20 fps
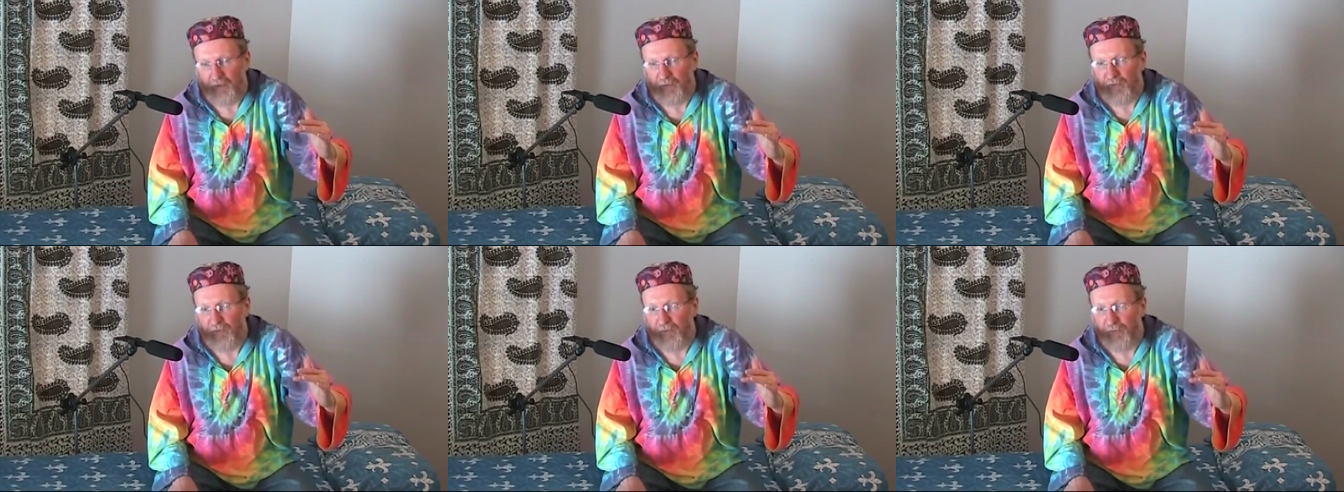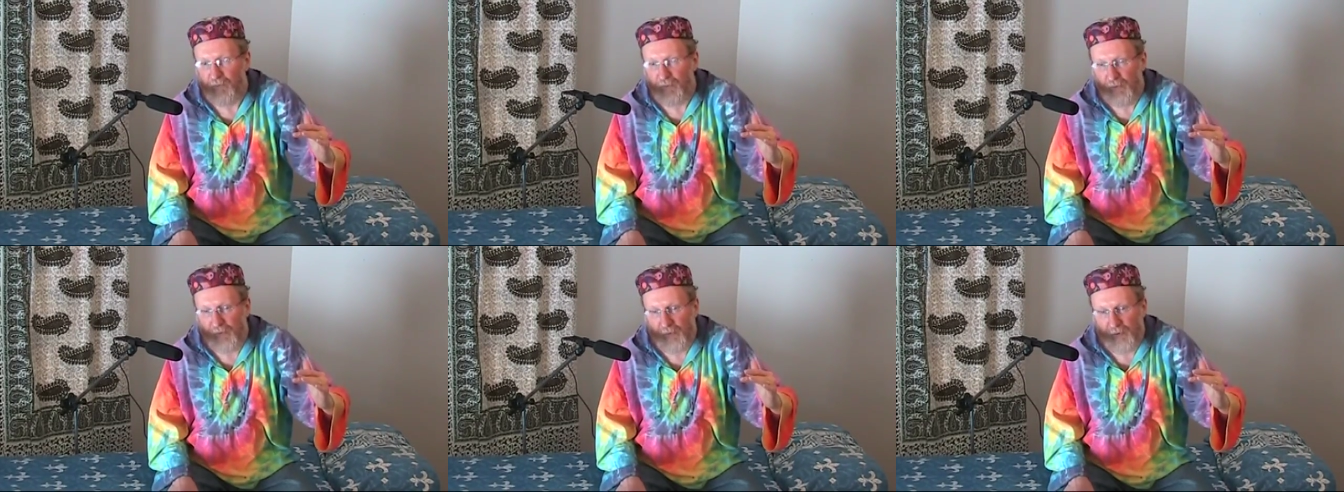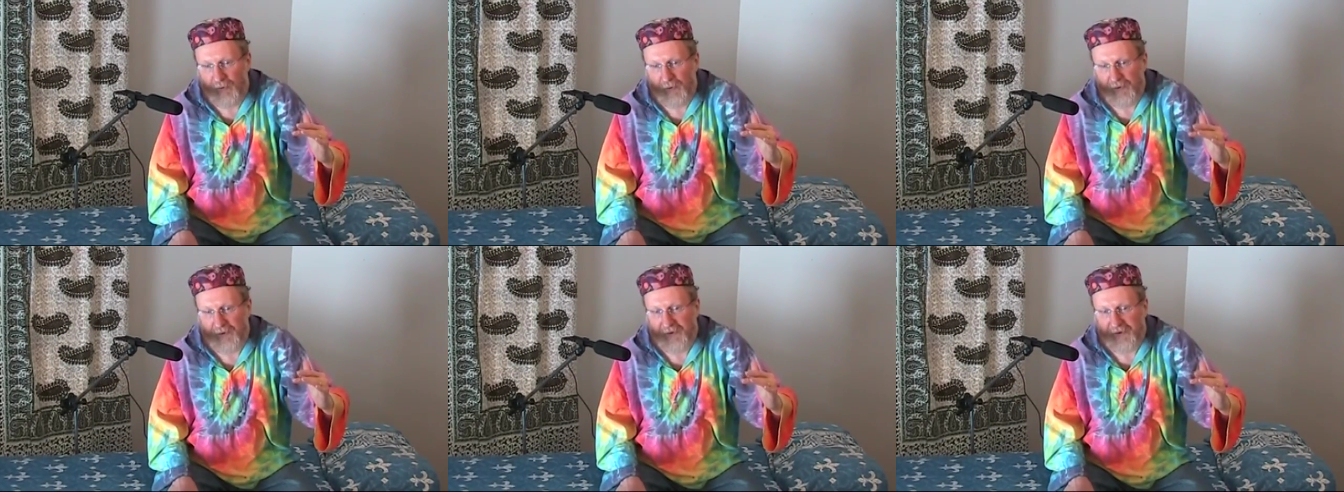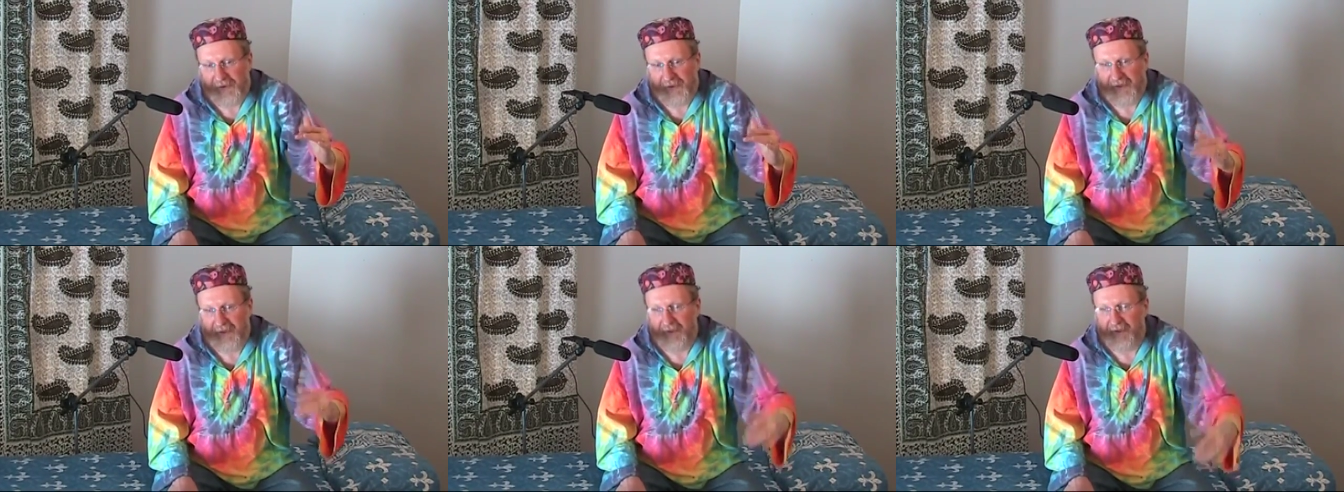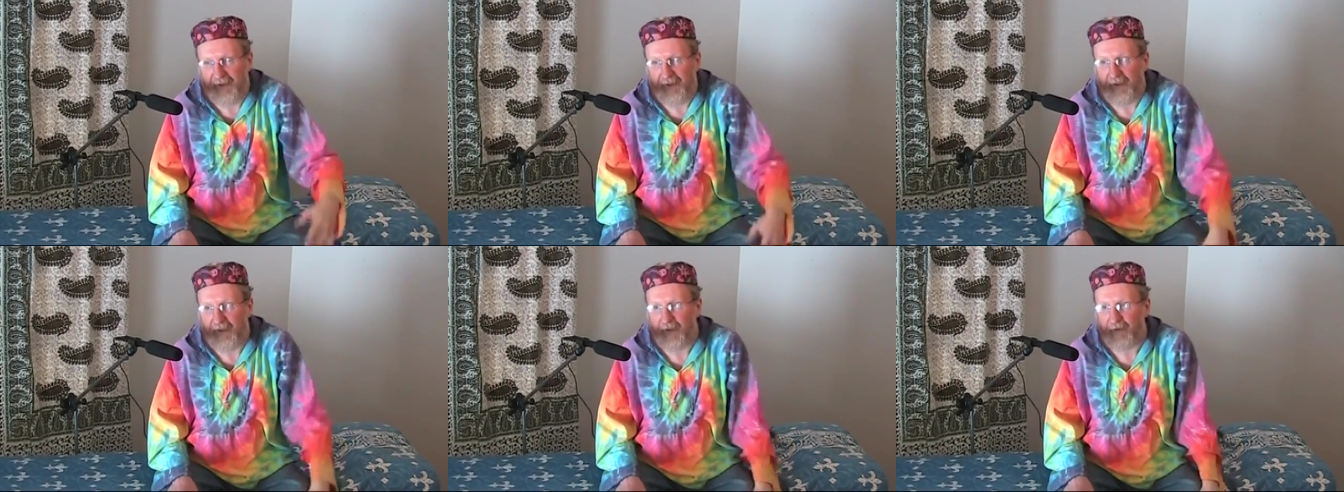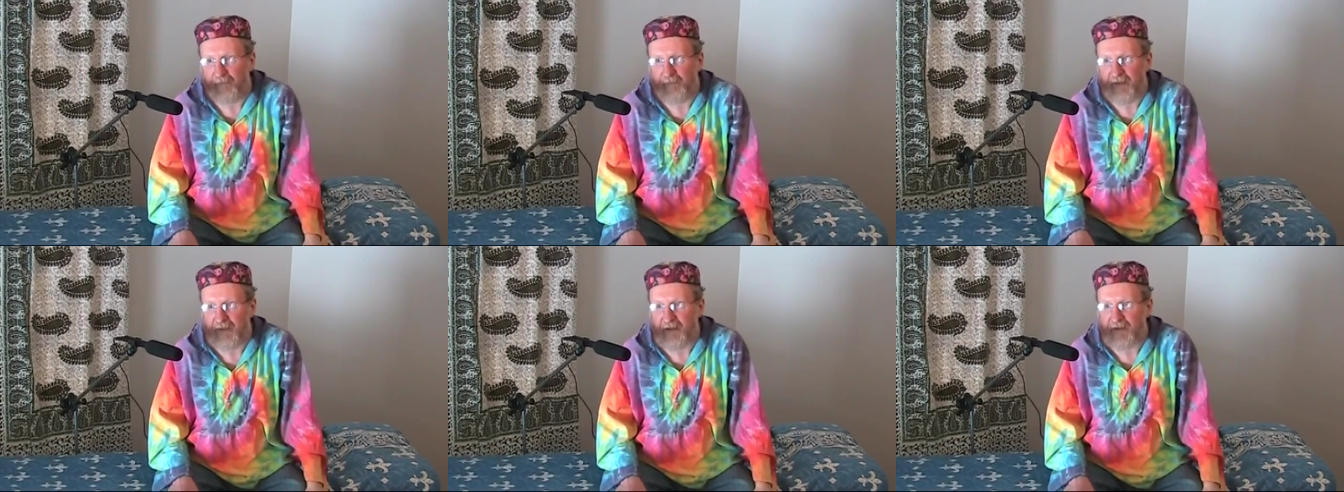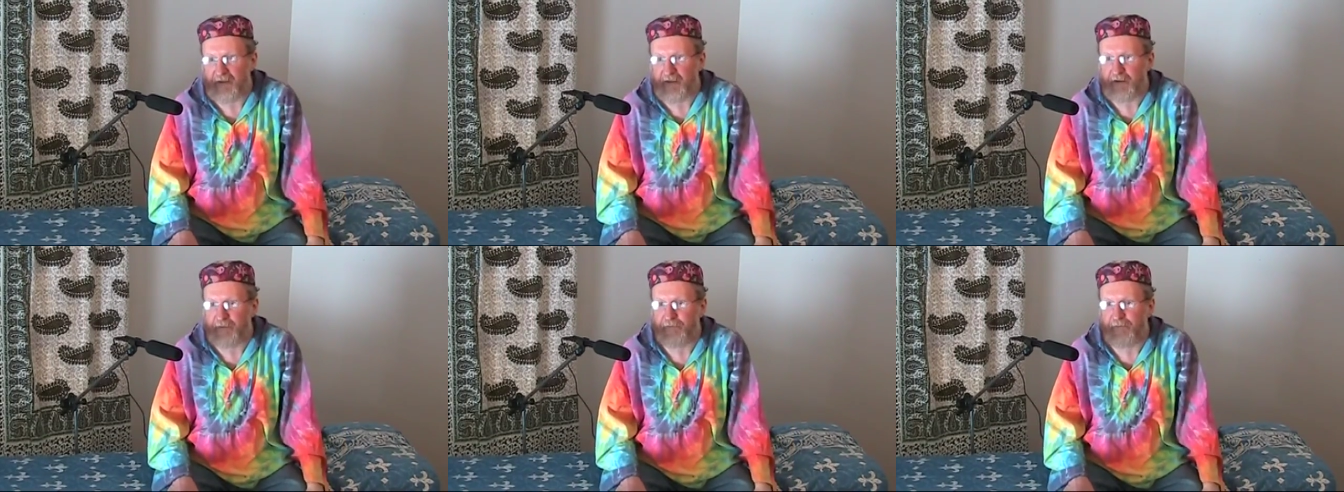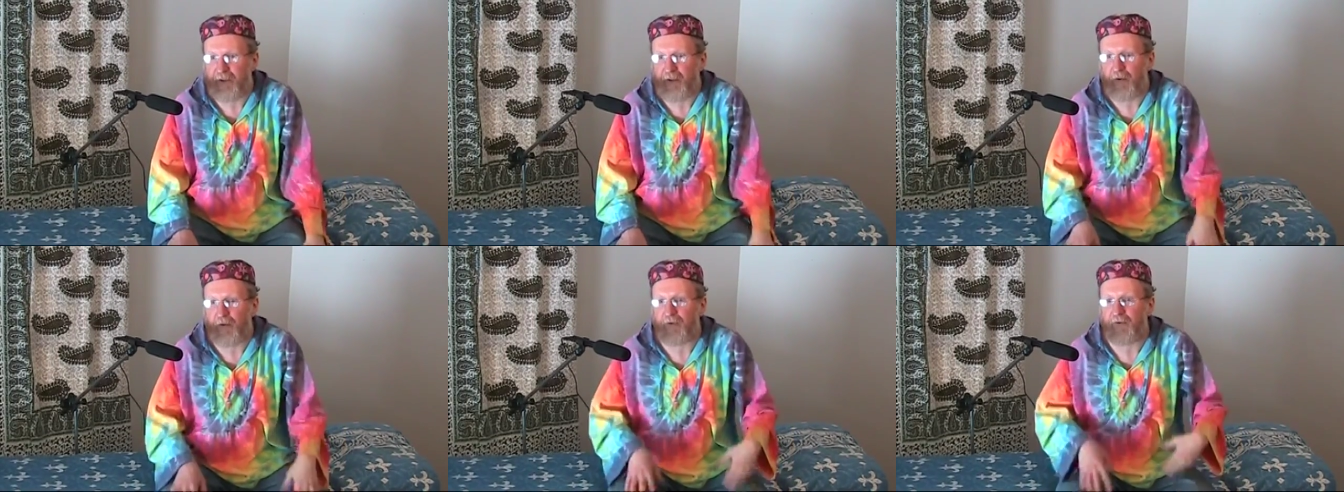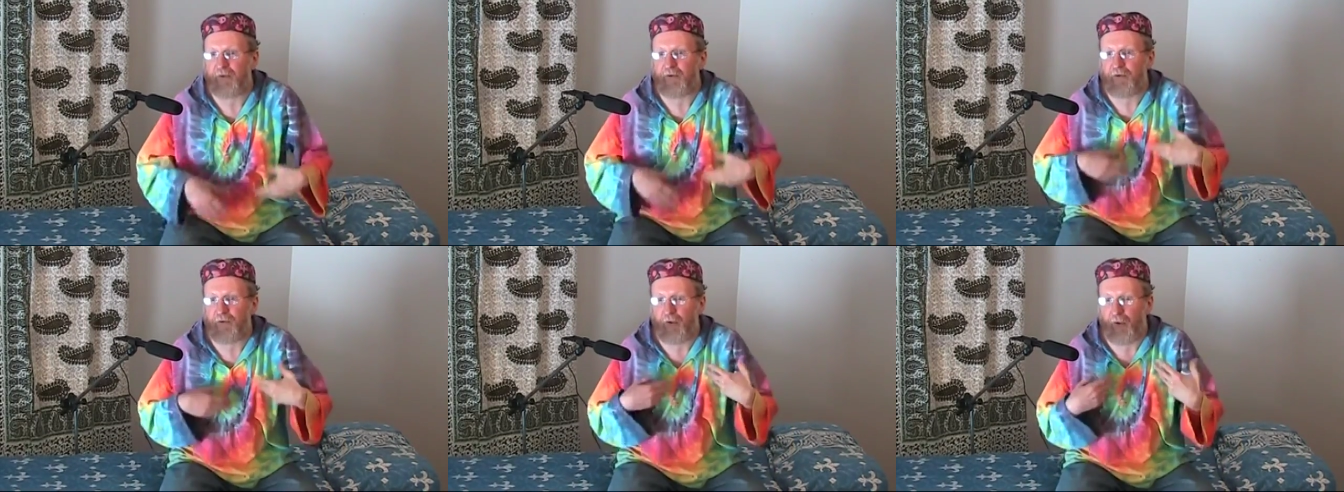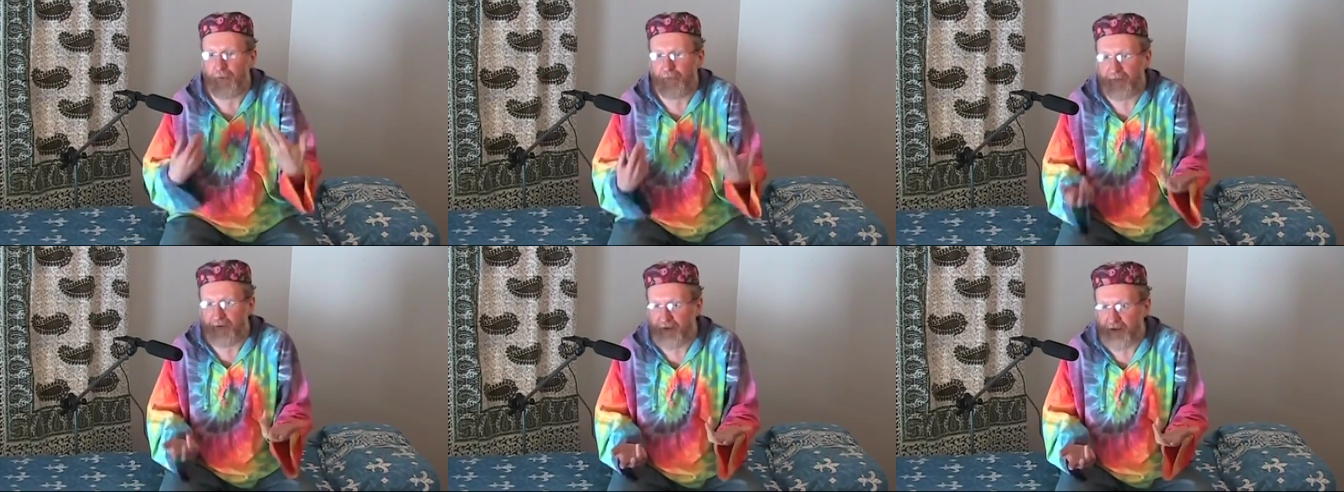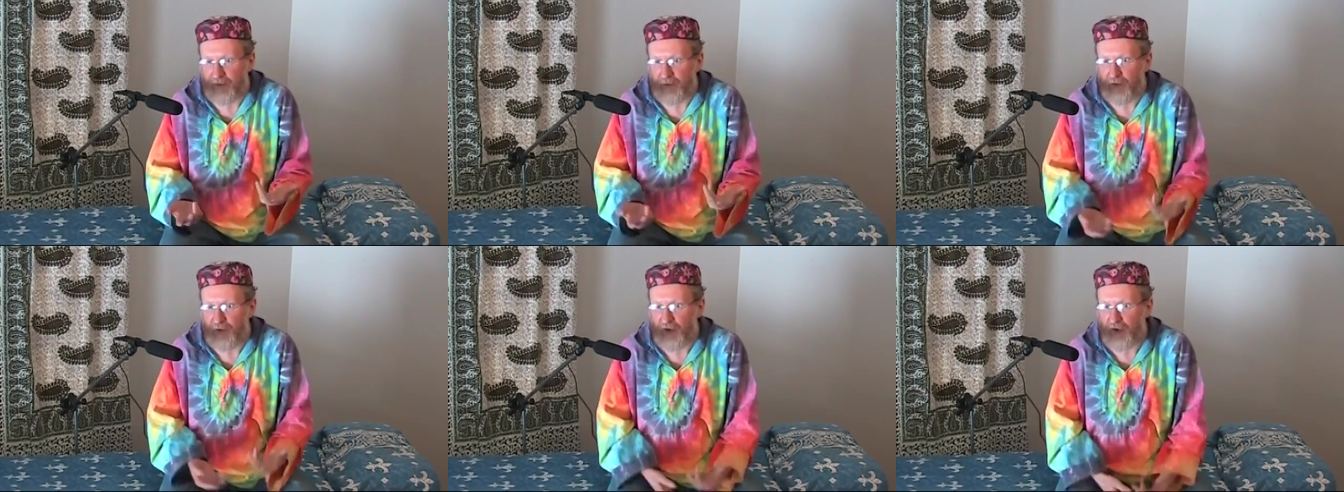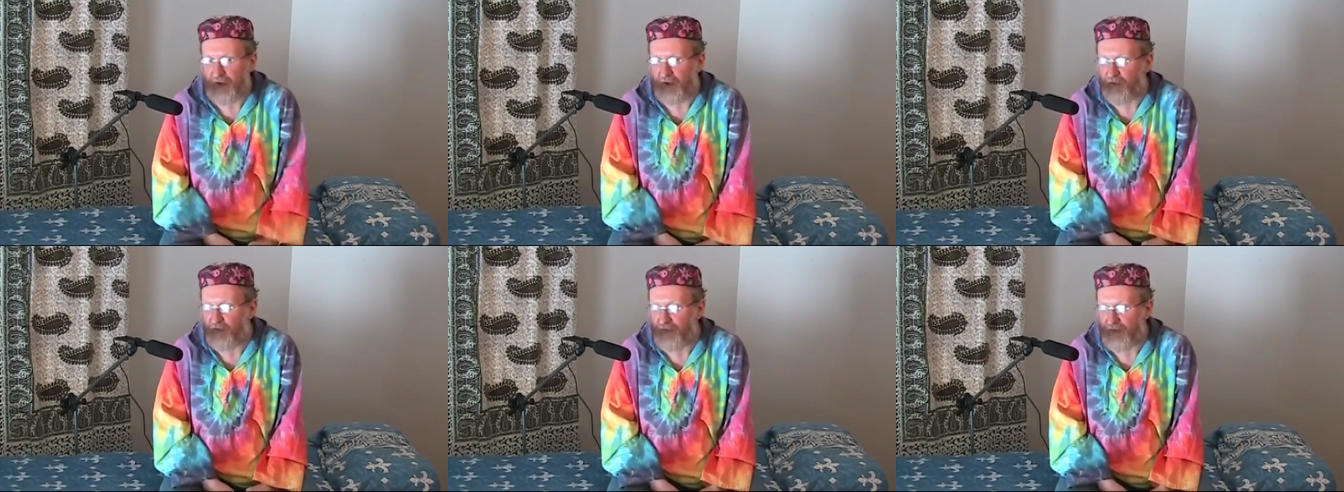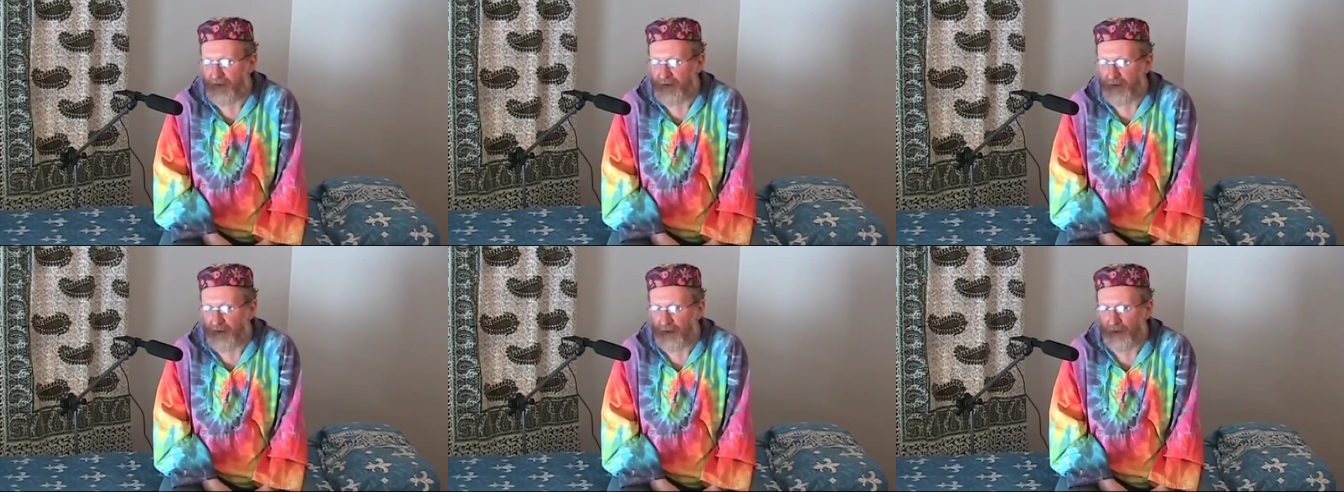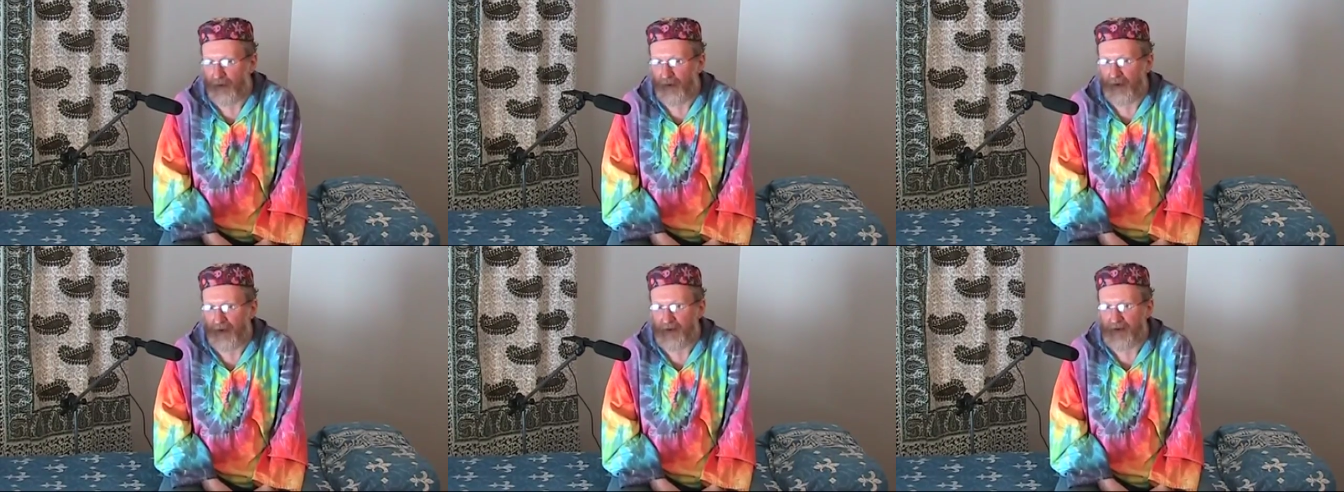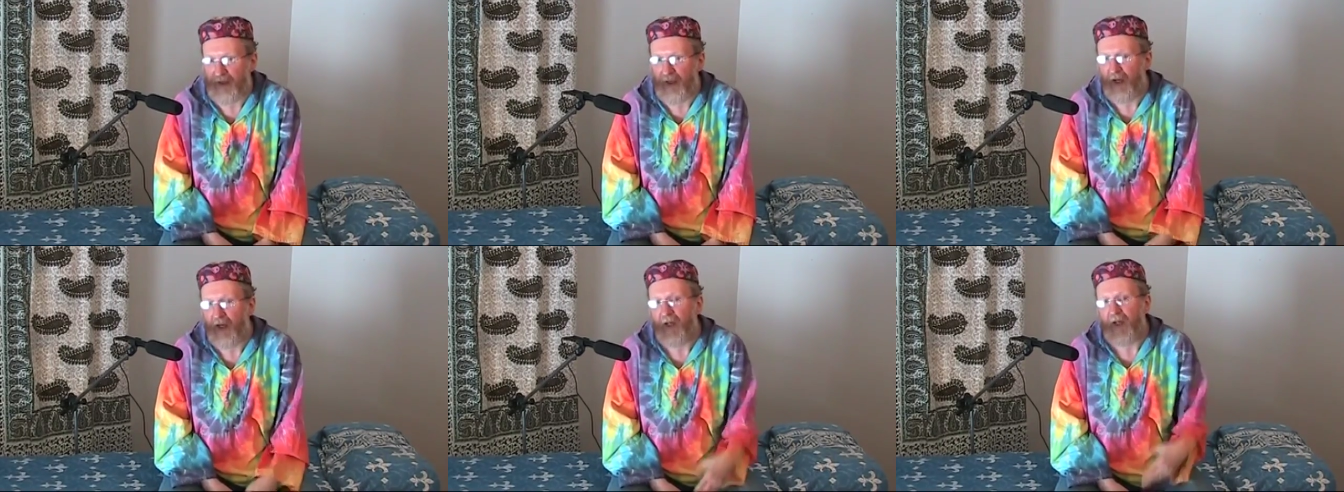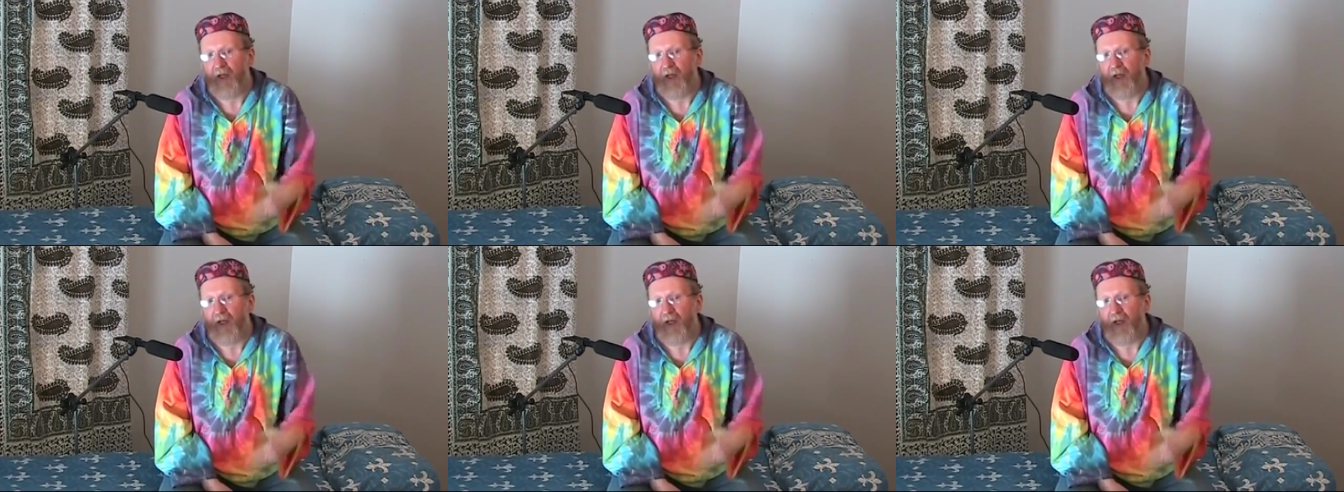four, and basically speak on the topics which are interesting to us,